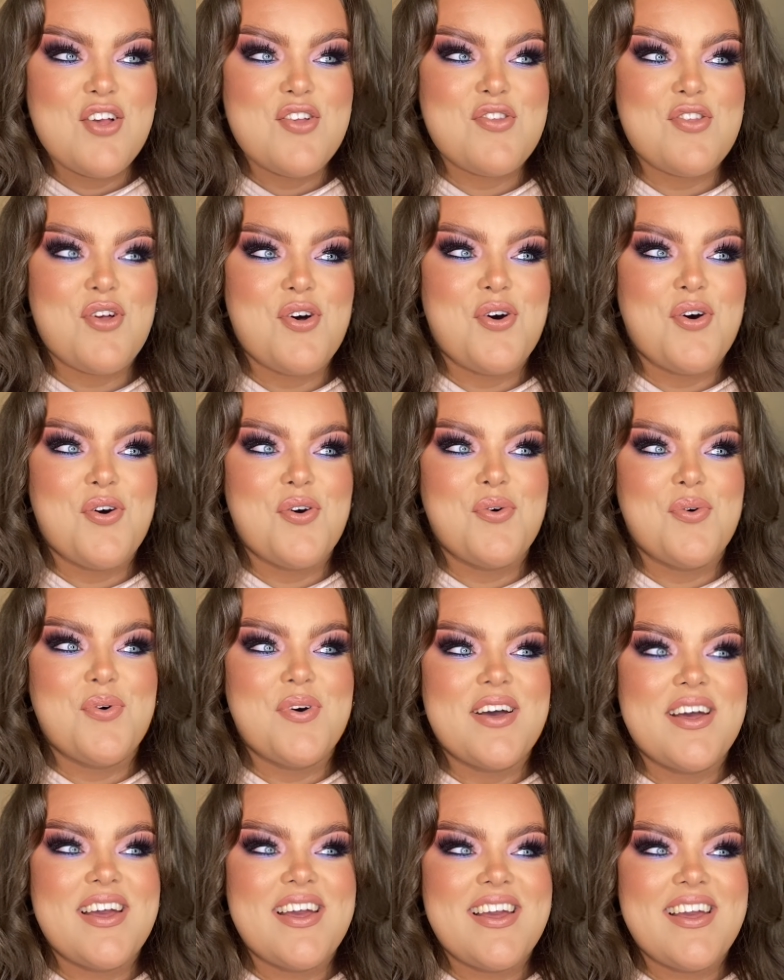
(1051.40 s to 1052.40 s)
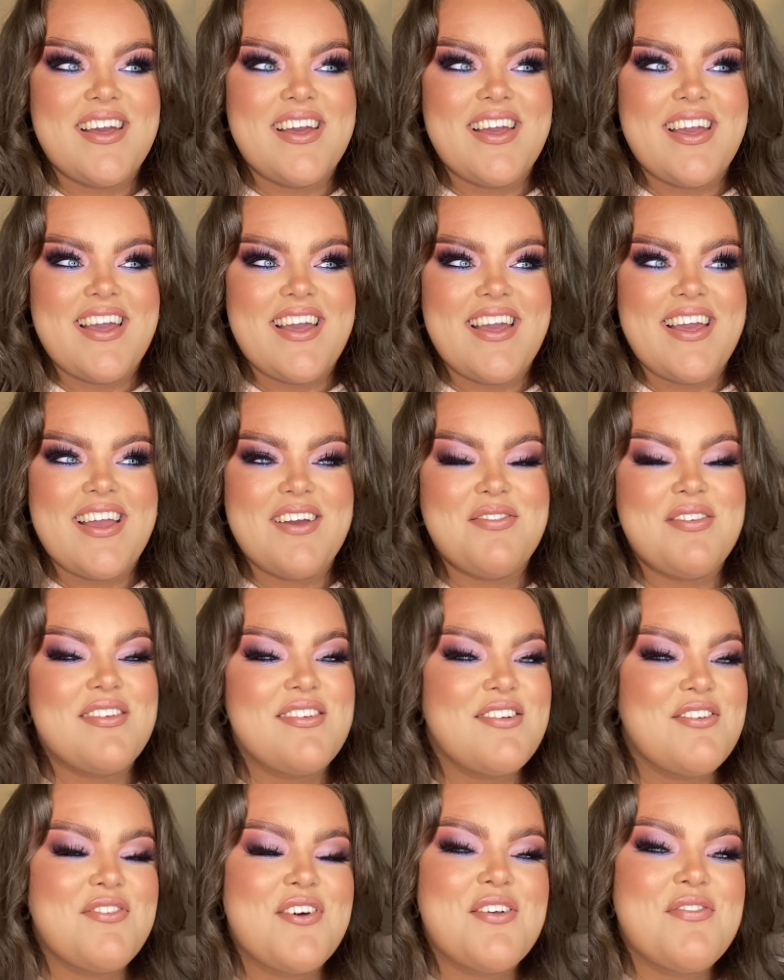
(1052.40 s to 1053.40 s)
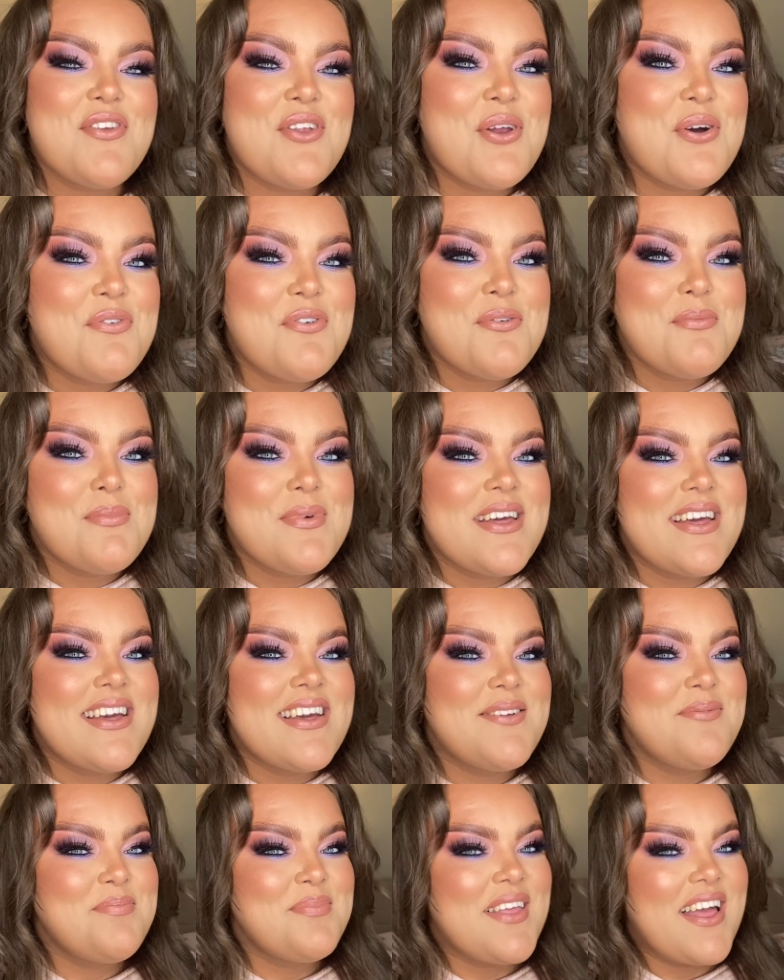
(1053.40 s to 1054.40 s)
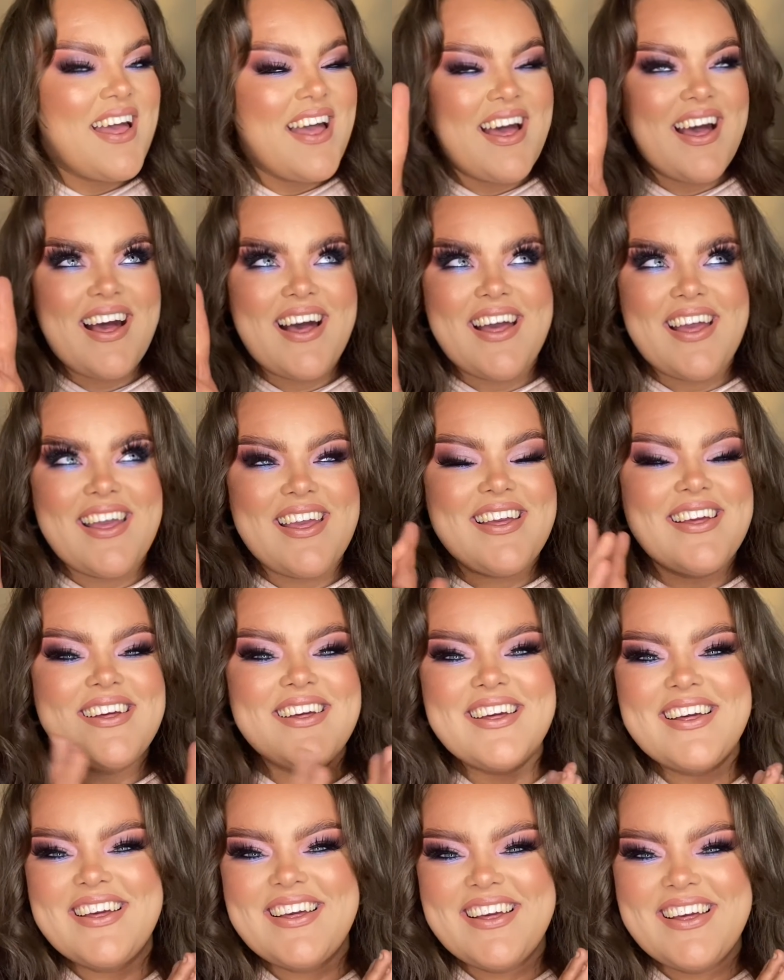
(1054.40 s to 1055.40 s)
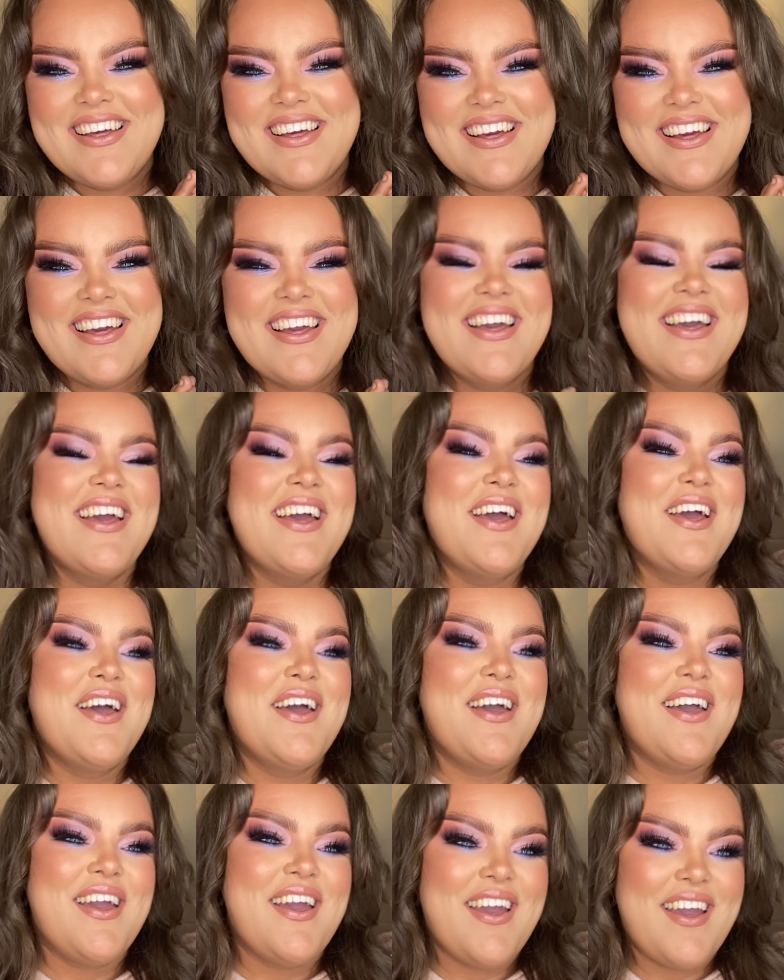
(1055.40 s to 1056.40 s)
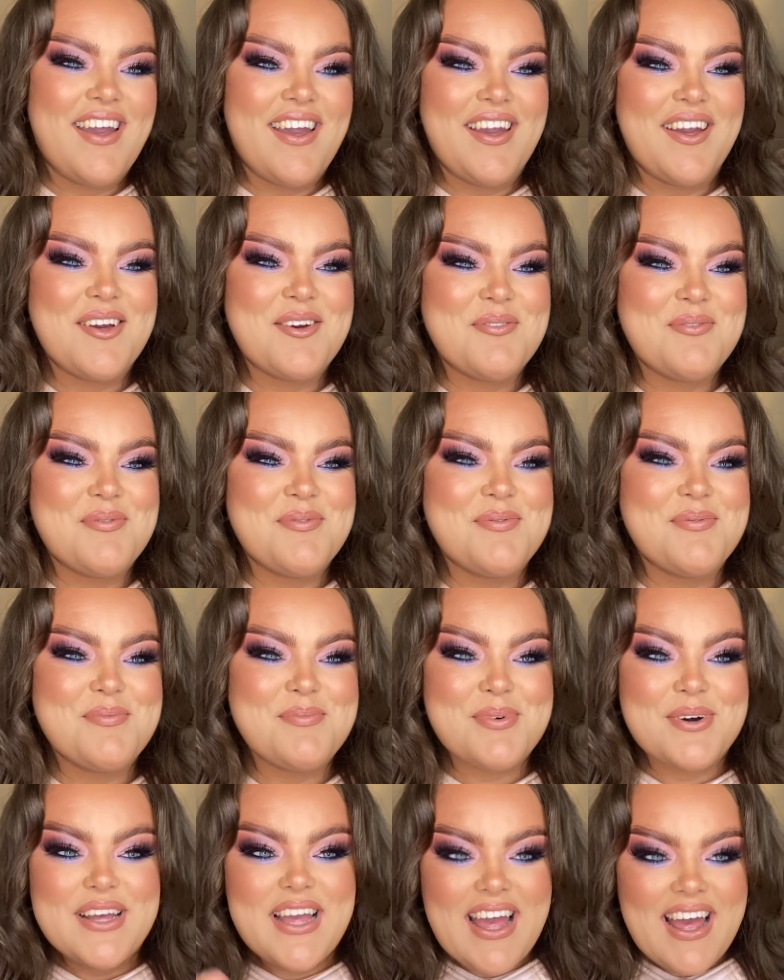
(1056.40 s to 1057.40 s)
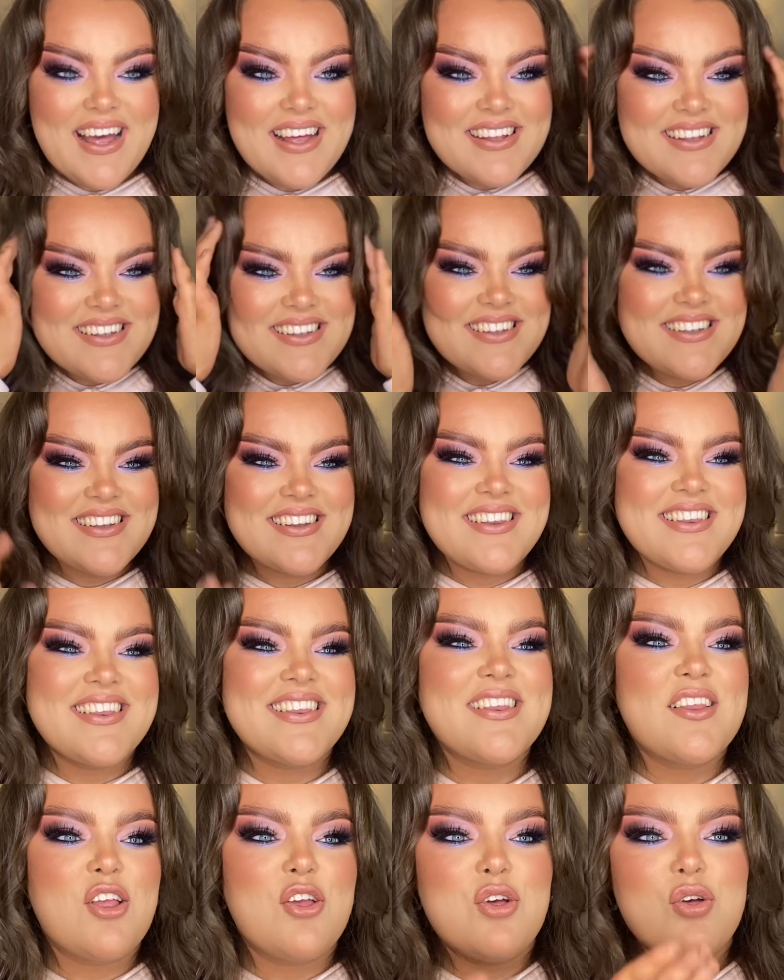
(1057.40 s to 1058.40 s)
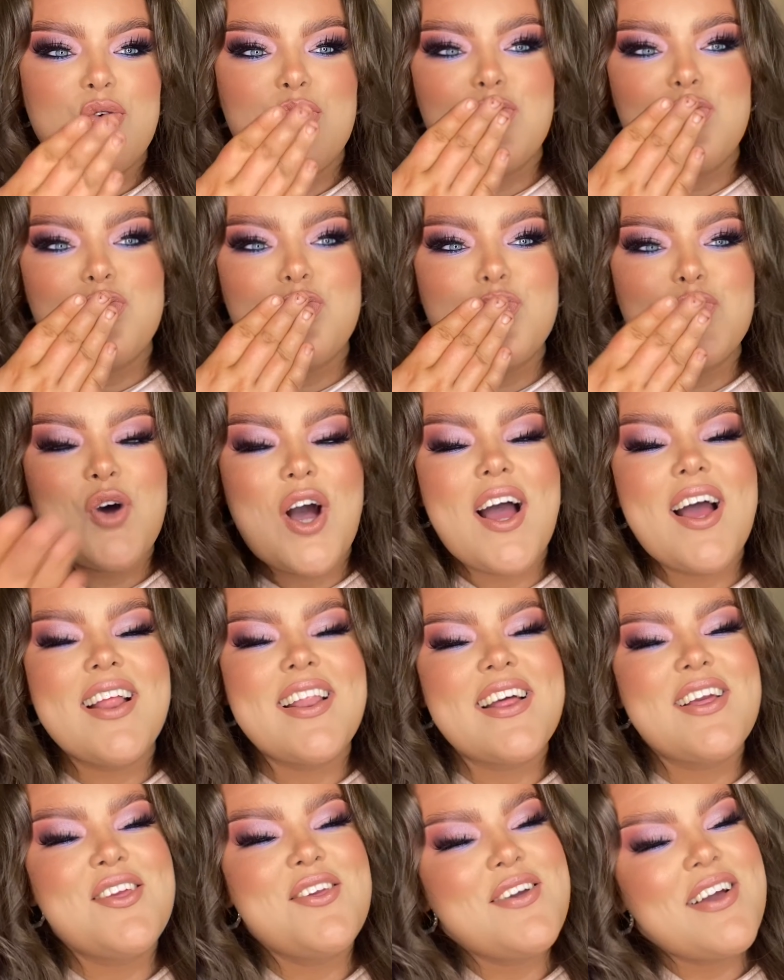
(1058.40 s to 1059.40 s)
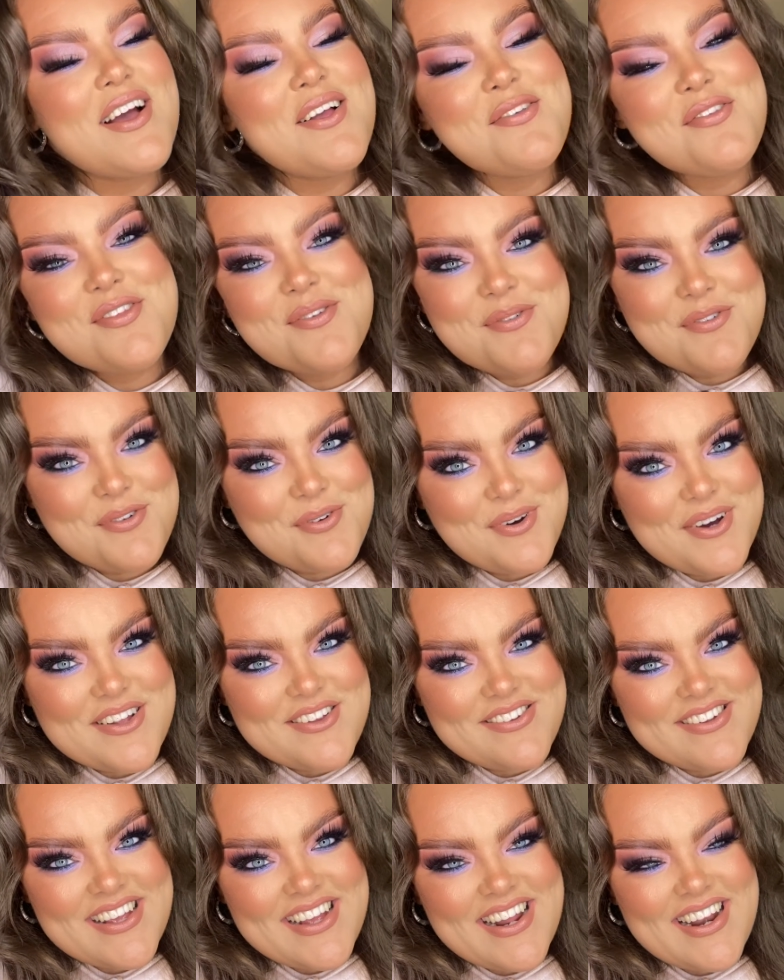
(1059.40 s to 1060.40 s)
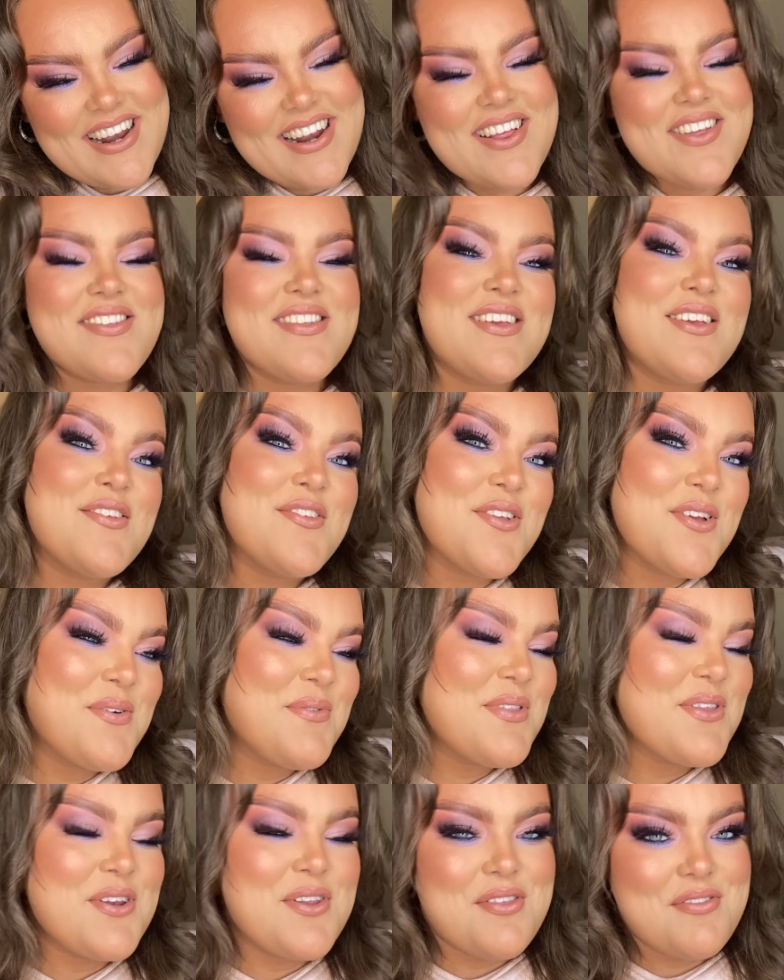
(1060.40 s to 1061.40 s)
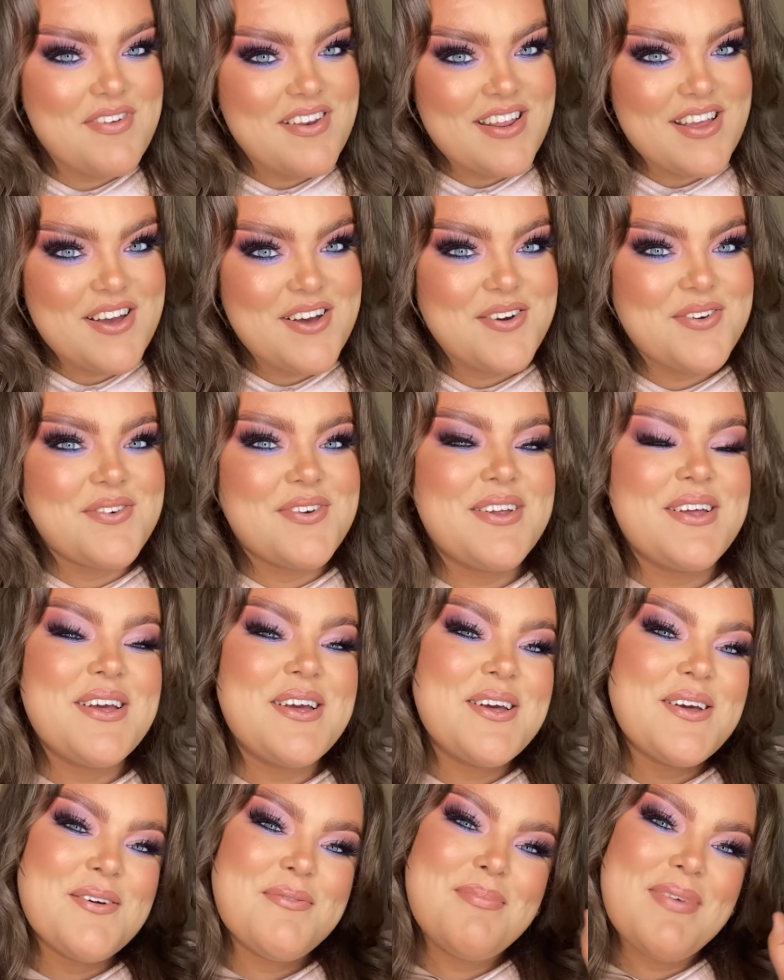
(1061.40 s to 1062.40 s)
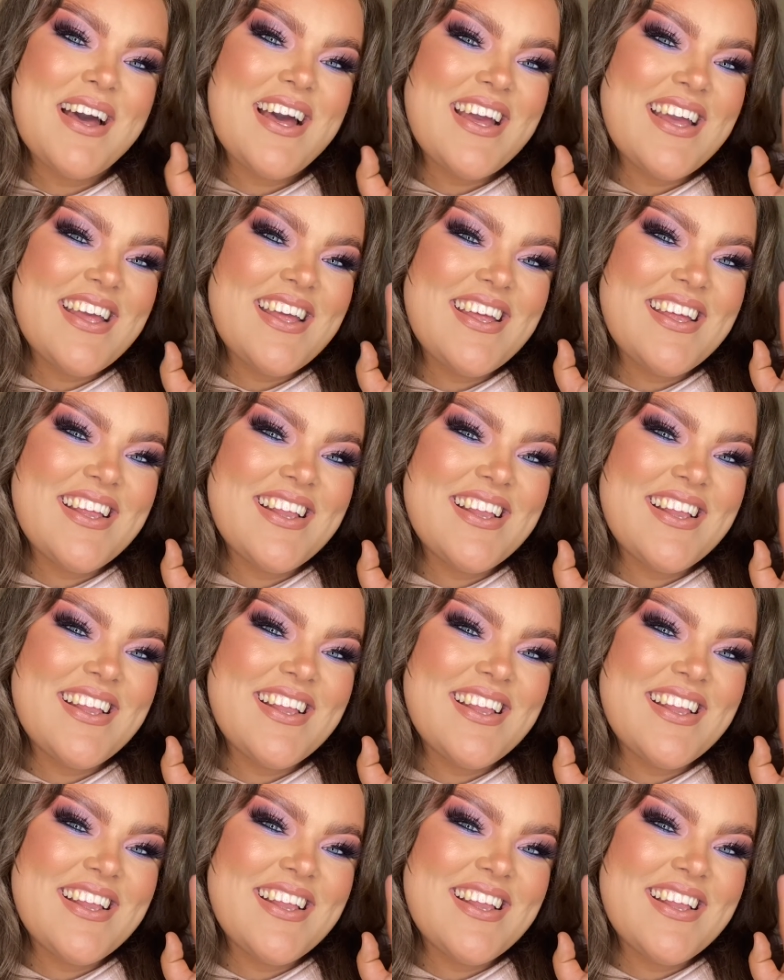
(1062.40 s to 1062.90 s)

So if this is your first video from me, hi. But yeah, thank you guys so much for watching, and I'll see you soon with another video. Bye.